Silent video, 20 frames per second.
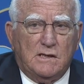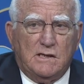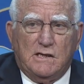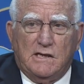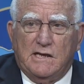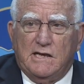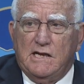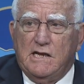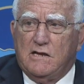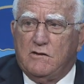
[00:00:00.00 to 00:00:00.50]

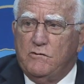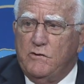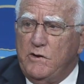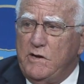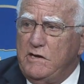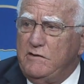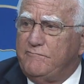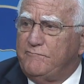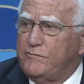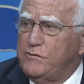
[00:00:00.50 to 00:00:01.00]
Any
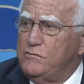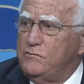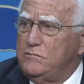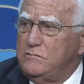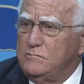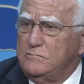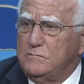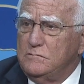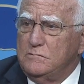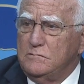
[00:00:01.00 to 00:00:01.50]
green fruit,
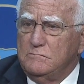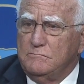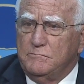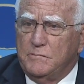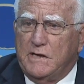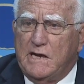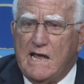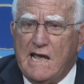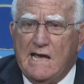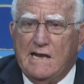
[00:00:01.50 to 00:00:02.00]

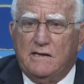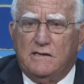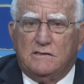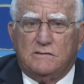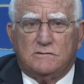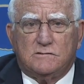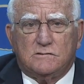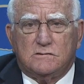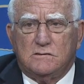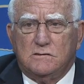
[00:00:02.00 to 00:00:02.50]
bananas,